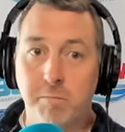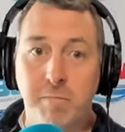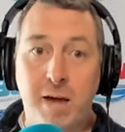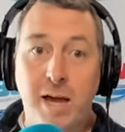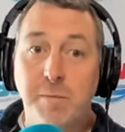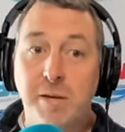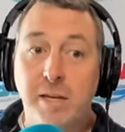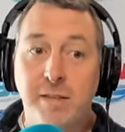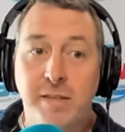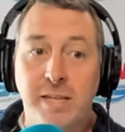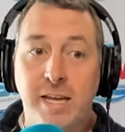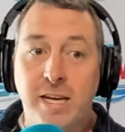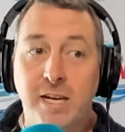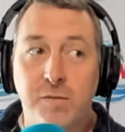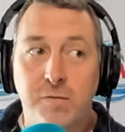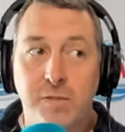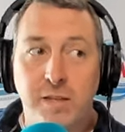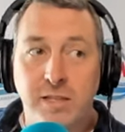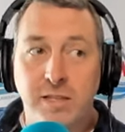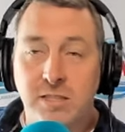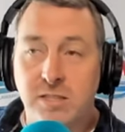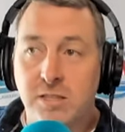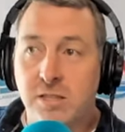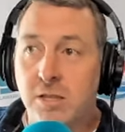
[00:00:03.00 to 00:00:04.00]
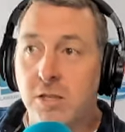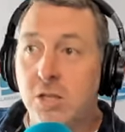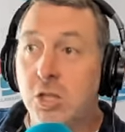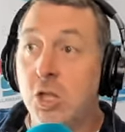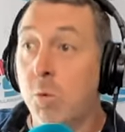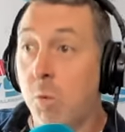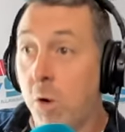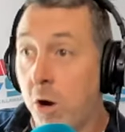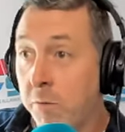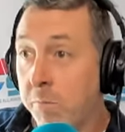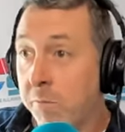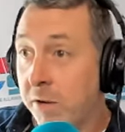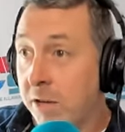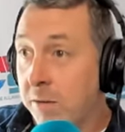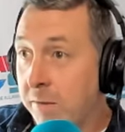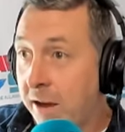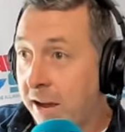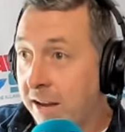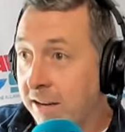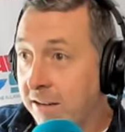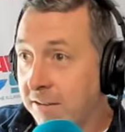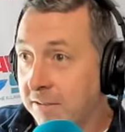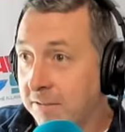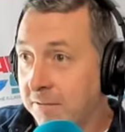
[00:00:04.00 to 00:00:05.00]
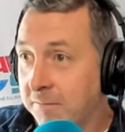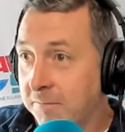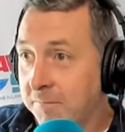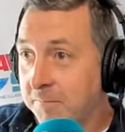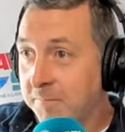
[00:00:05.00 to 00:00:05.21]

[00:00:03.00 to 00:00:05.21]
Maybe at the end of this, you won't be, mate.